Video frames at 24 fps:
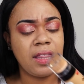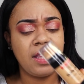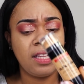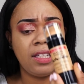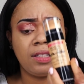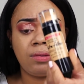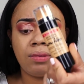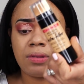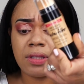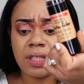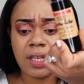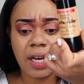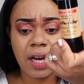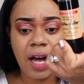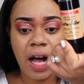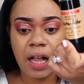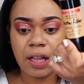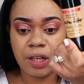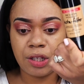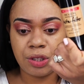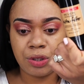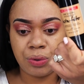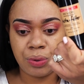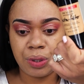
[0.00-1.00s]
This was in
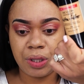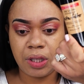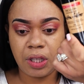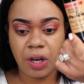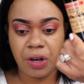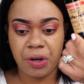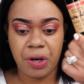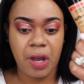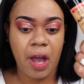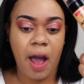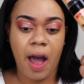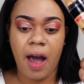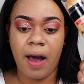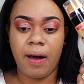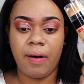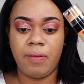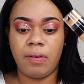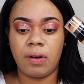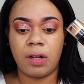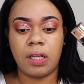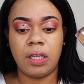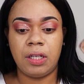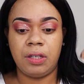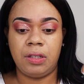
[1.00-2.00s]
color 330.
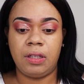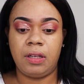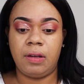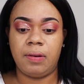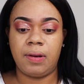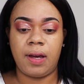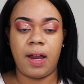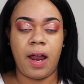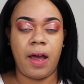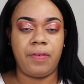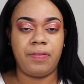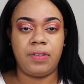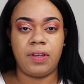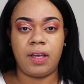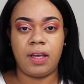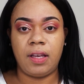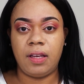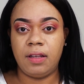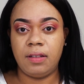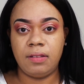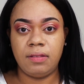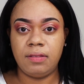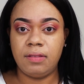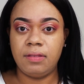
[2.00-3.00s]
I'm clearly gonna have to
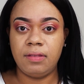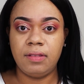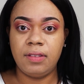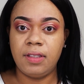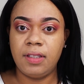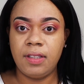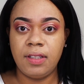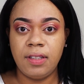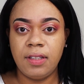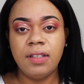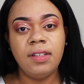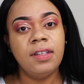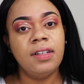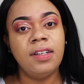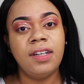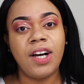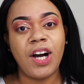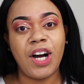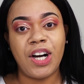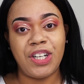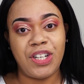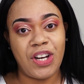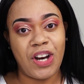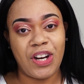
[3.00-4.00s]
get
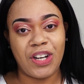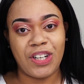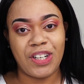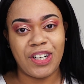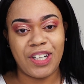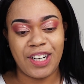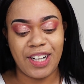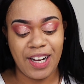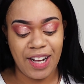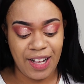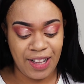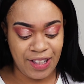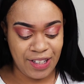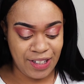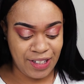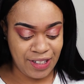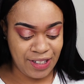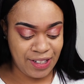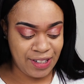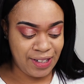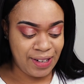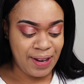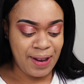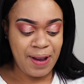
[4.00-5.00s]
a darker color,
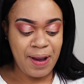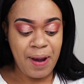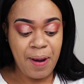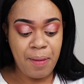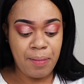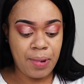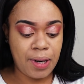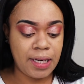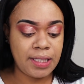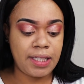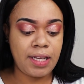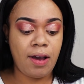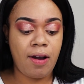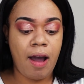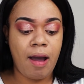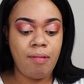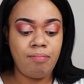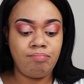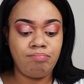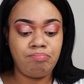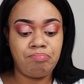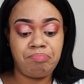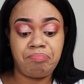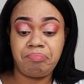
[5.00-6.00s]
but it's okay
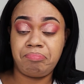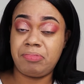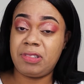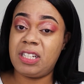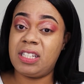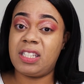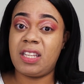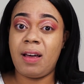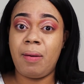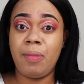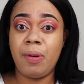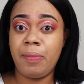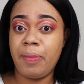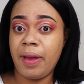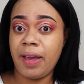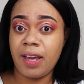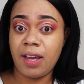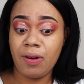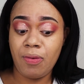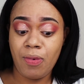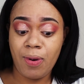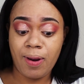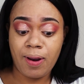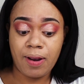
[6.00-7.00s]
because I'm gonna
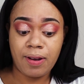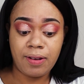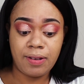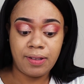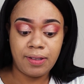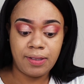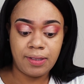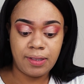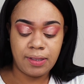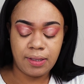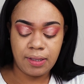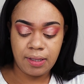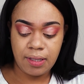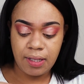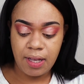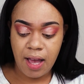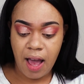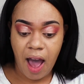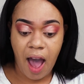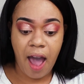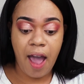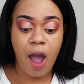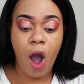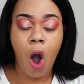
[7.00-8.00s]
make it work.
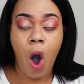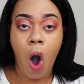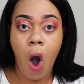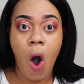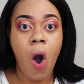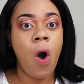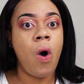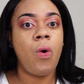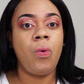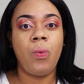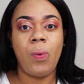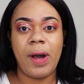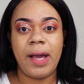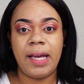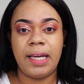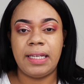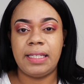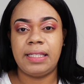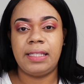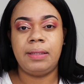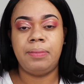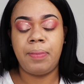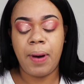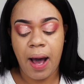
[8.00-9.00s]
I
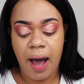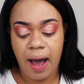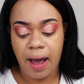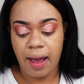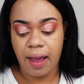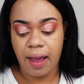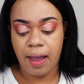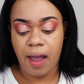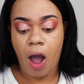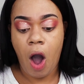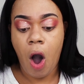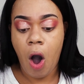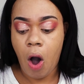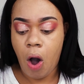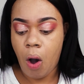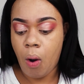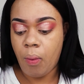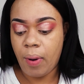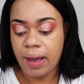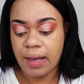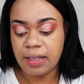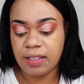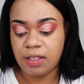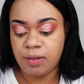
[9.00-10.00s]
always buy
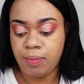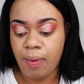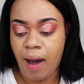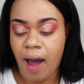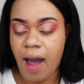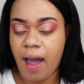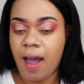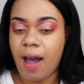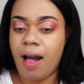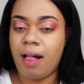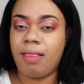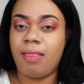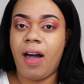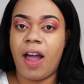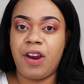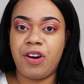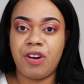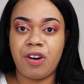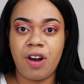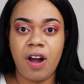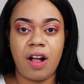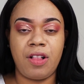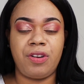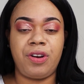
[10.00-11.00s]
a
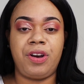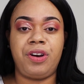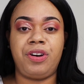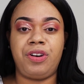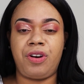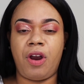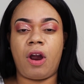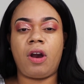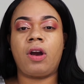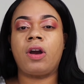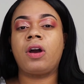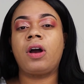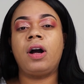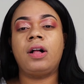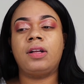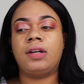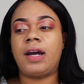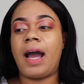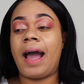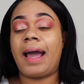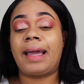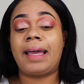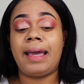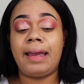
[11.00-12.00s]
lighter color and a darker color.
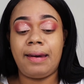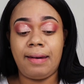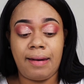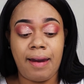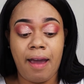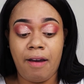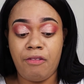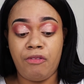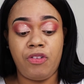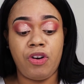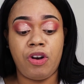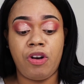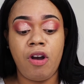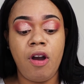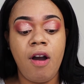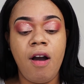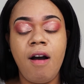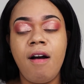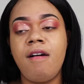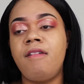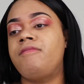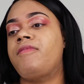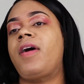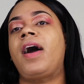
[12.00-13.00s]
I can never
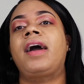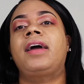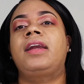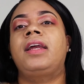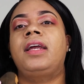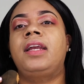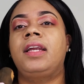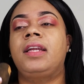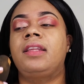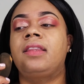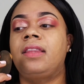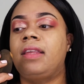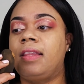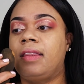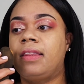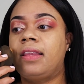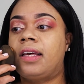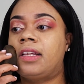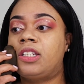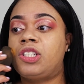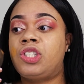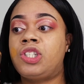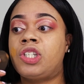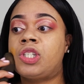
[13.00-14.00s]
find anything
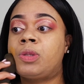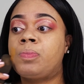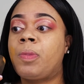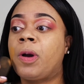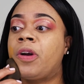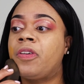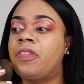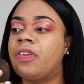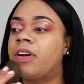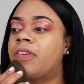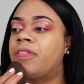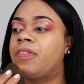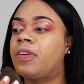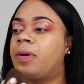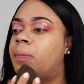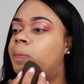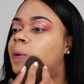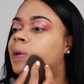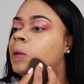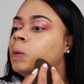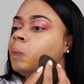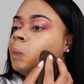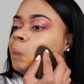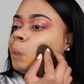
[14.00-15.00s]
that's just perfect for
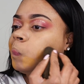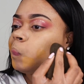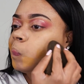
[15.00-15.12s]
me.